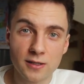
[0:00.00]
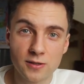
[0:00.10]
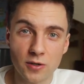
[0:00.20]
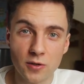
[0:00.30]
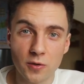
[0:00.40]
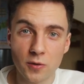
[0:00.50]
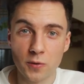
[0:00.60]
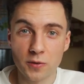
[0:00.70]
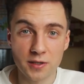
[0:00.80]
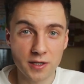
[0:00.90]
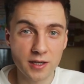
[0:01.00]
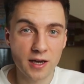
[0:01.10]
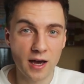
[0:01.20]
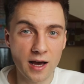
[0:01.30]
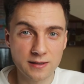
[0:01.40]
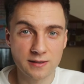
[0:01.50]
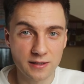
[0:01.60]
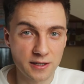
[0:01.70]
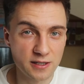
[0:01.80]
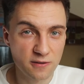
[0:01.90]
So he cuts
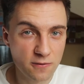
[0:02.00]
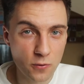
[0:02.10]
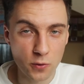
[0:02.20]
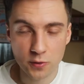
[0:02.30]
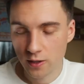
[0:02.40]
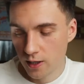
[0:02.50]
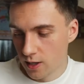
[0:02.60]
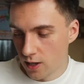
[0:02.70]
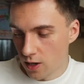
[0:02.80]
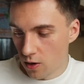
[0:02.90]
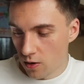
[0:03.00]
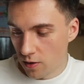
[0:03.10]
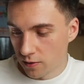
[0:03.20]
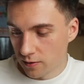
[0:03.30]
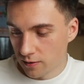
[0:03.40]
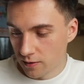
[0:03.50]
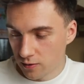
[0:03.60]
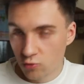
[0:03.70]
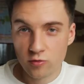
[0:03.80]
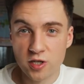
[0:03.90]
his food
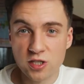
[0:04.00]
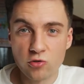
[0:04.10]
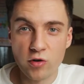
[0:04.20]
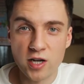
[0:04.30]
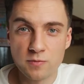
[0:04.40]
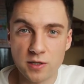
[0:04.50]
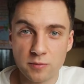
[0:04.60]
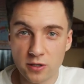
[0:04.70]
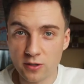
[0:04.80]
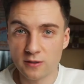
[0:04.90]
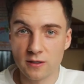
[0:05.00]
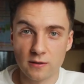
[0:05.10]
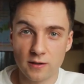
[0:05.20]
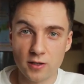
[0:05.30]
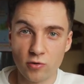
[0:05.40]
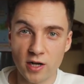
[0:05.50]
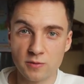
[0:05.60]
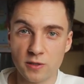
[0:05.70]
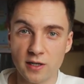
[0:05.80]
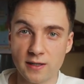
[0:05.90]
on his trash bin because the
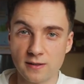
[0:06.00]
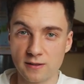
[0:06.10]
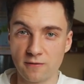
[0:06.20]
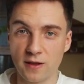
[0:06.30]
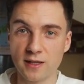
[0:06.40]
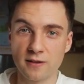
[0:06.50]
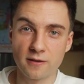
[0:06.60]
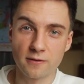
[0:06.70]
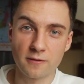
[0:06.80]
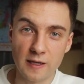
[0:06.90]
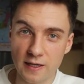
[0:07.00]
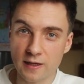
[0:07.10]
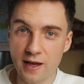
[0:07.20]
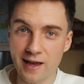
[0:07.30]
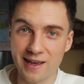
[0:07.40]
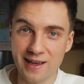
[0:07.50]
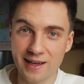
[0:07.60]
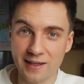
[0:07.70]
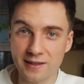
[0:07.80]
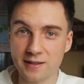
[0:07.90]
trash bin has flat lid
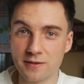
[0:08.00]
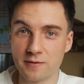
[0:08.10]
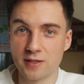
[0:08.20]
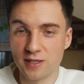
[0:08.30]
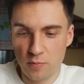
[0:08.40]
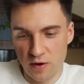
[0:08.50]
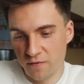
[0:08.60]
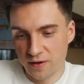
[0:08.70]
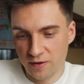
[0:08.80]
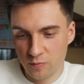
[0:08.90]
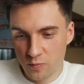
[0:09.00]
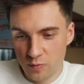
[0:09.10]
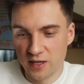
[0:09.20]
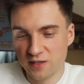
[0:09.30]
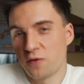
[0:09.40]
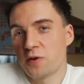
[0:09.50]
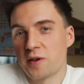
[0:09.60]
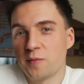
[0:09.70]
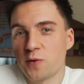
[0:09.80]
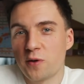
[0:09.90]
and it's a perfect place for
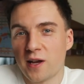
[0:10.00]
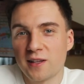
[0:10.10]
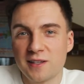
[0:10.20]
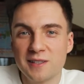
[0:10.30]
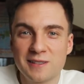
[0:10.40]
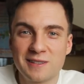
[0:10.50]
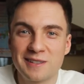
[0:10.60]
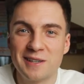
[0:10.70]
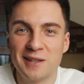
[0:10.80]
him to cut his